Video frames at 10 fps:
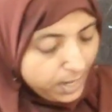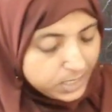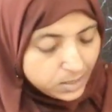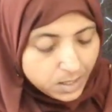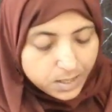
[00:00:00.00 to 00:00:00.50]

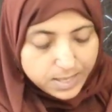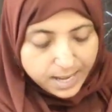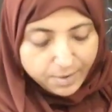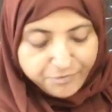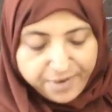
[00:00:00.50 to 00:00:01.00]
was
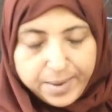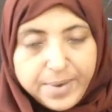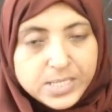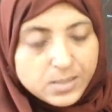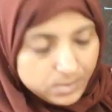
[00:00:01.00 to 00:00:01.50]
the
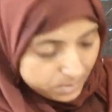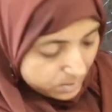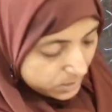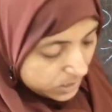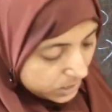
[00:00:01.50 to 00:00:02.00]
famous
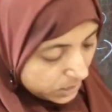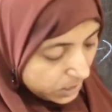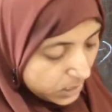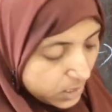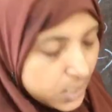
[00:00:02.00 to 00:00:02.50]

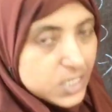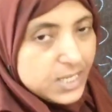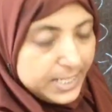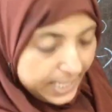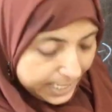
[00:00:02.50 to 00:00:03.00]

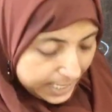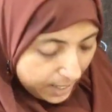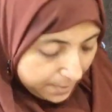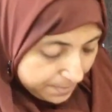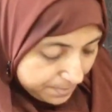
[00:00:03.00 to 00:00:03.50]
city
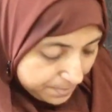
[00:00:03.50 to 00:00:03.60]
here.